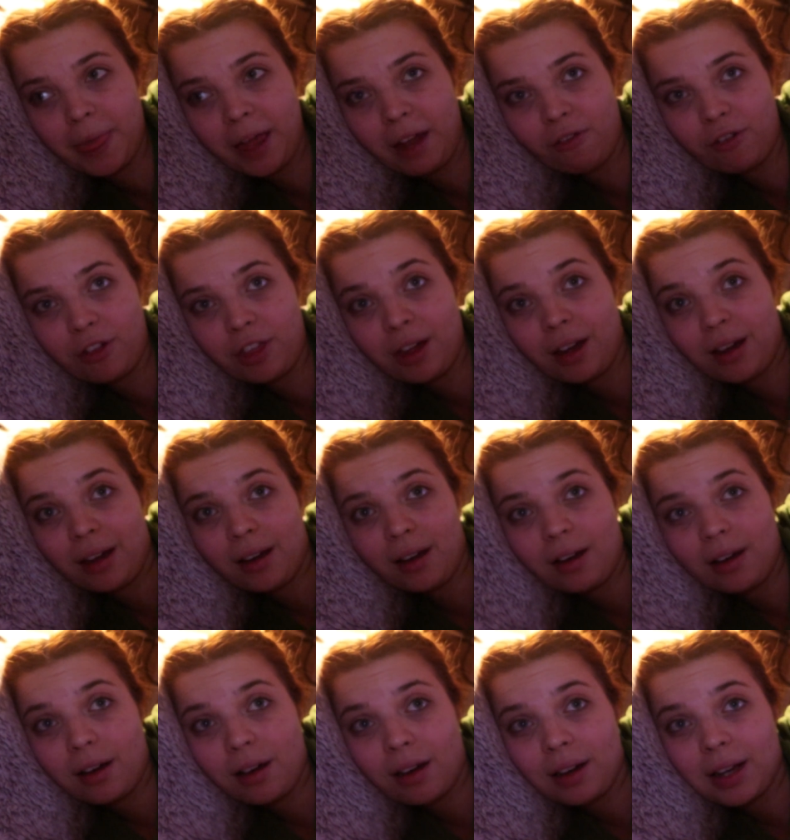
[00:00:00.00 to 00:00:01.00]

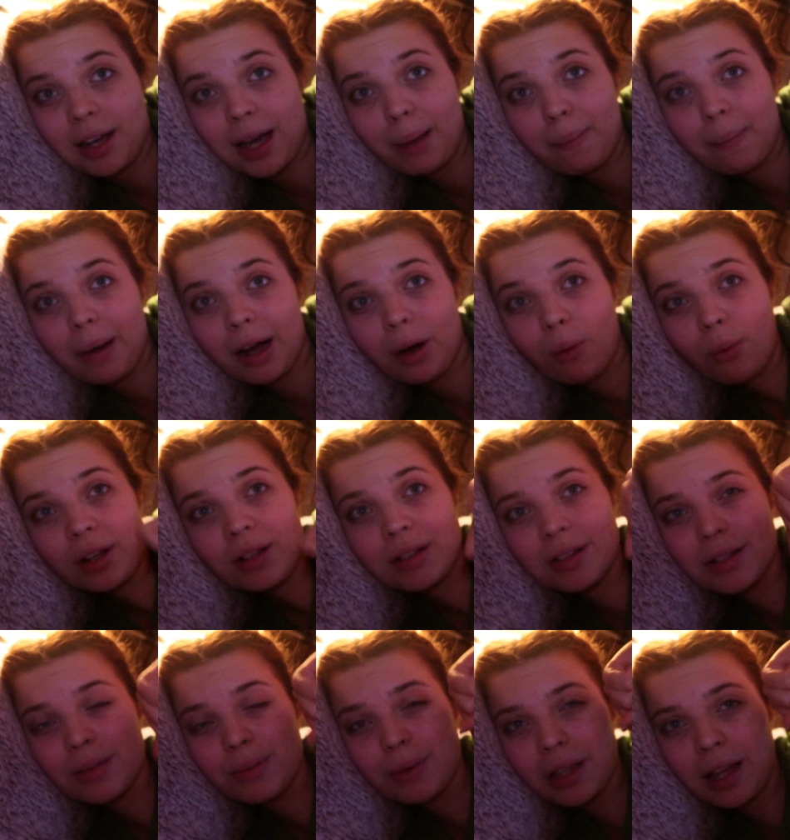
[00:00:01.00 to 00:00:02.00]
everything kind of came back at
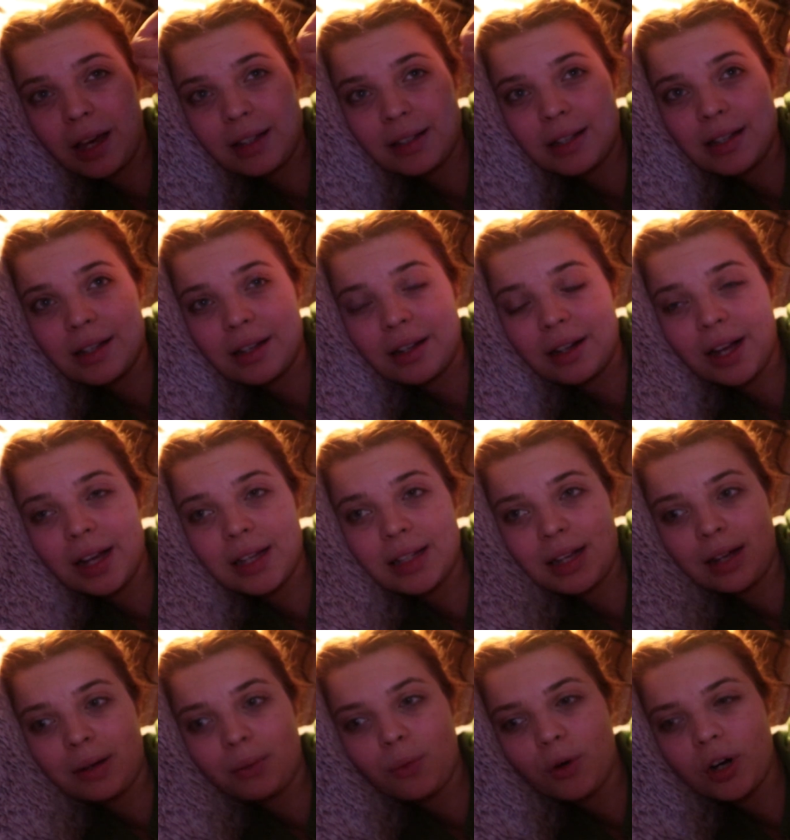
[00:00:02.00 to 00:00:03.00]
once with exercise
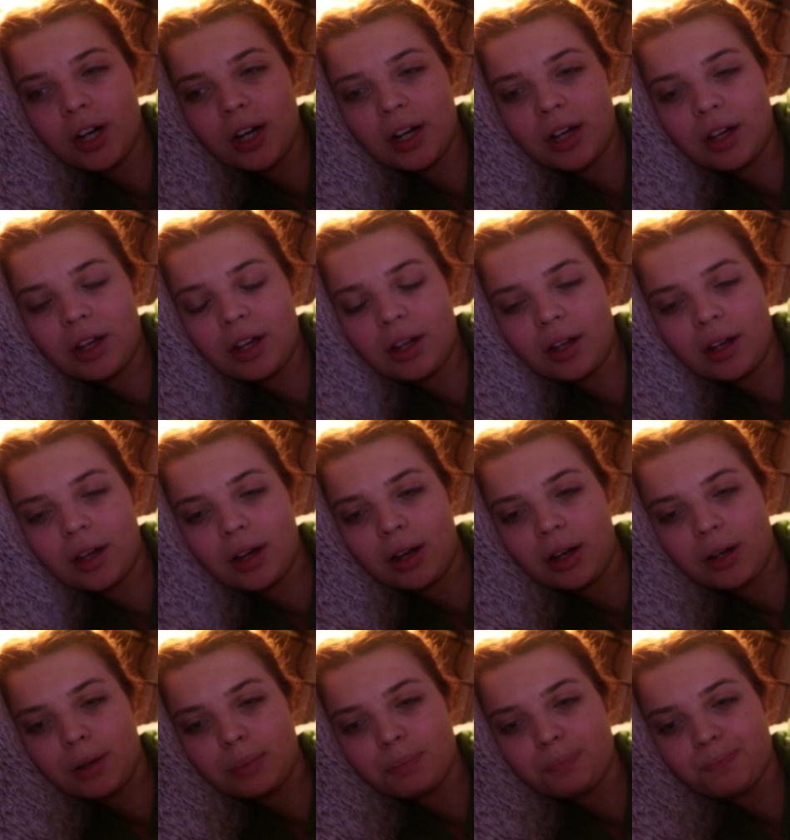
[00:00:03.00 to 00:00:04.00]
and work.
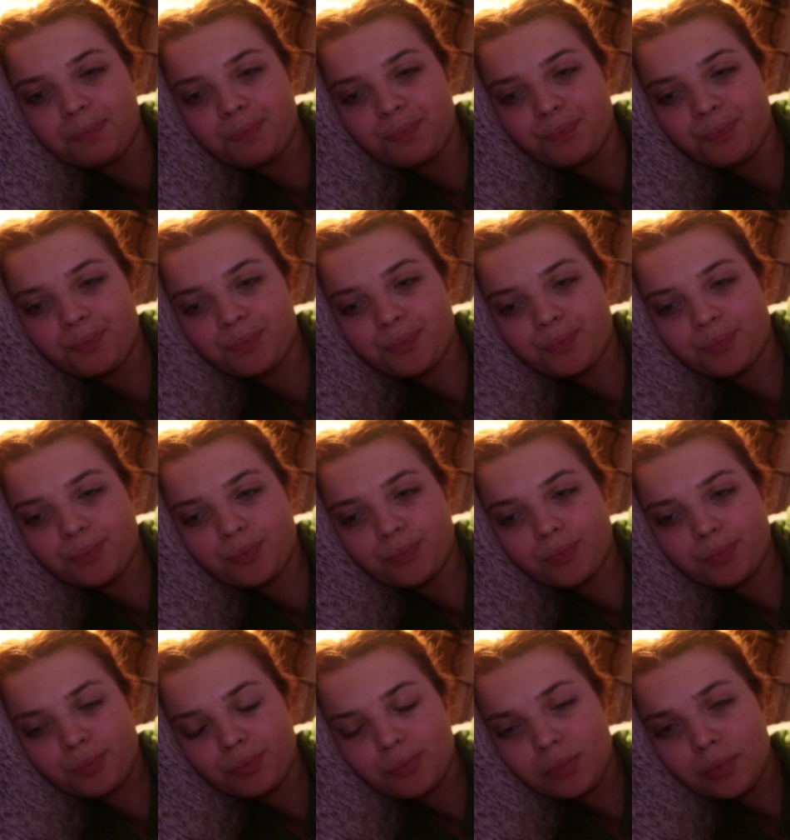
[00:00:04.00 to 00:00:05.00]
And
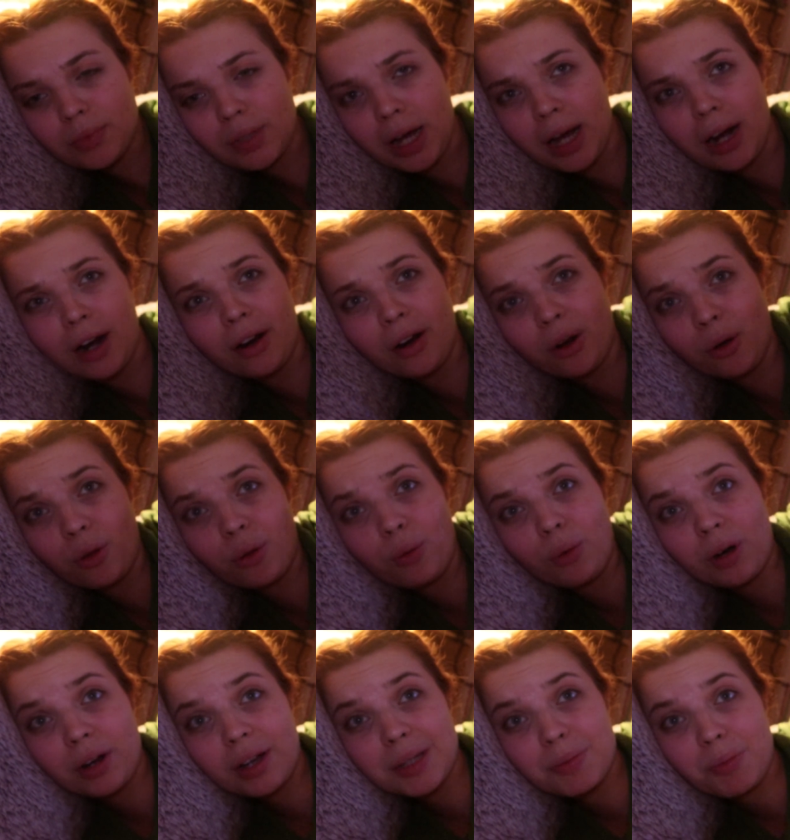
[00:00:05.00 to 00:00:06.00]
I know that
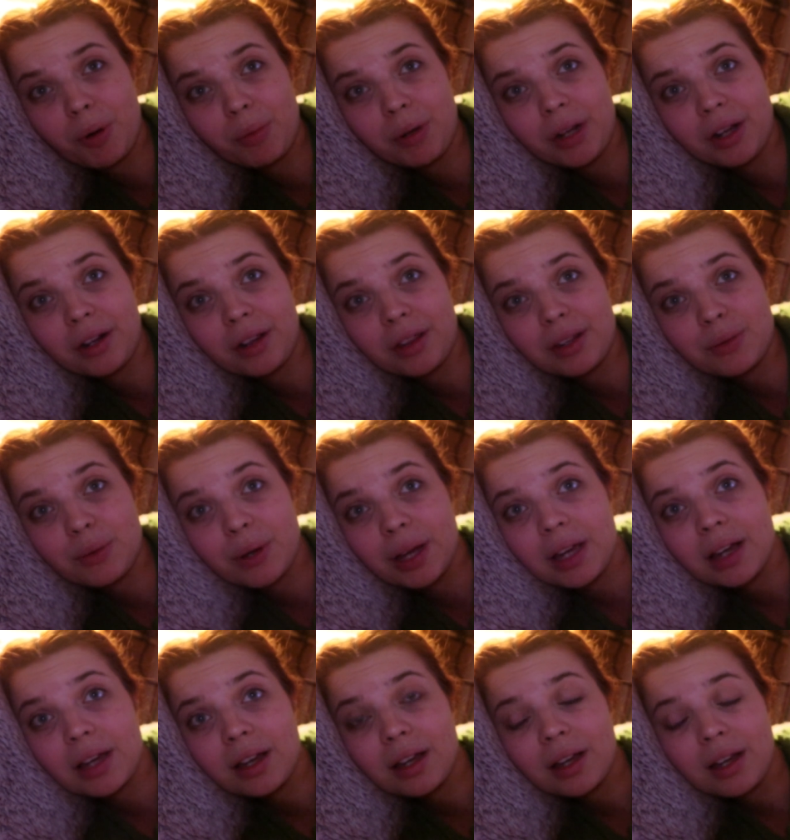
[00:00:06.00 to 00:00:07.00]
work is probably only this
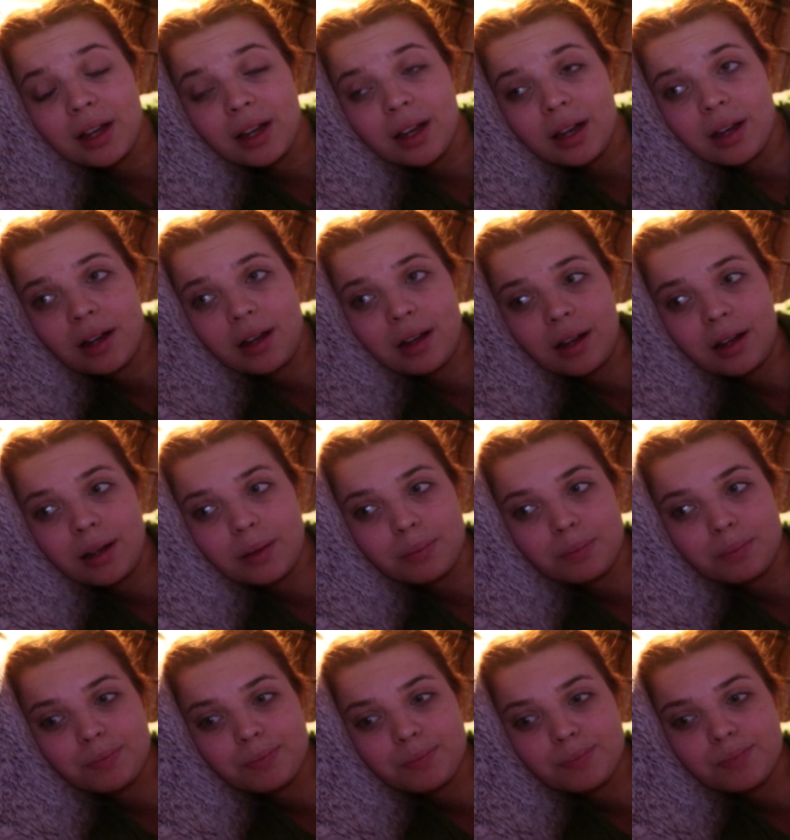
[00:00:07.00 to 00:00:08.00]
week,
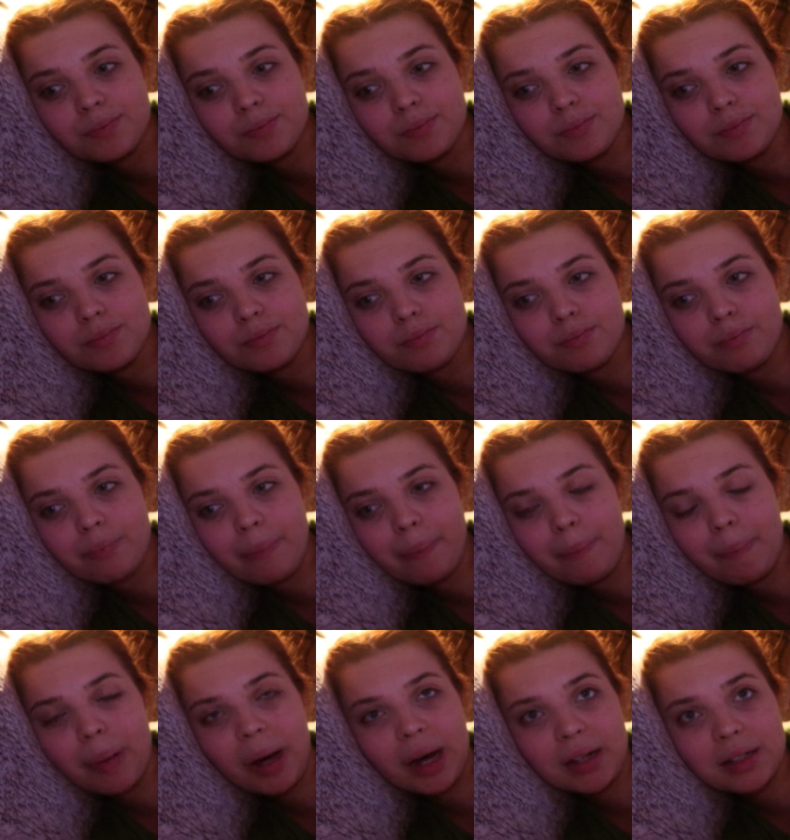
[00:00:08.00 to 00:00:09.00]

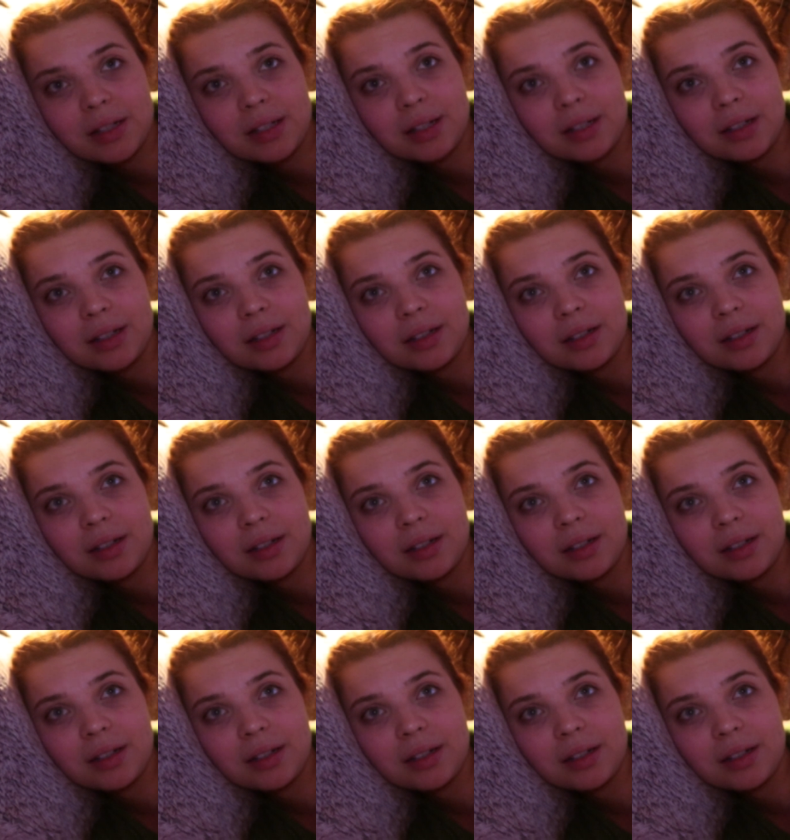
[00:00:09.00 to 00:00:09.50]
but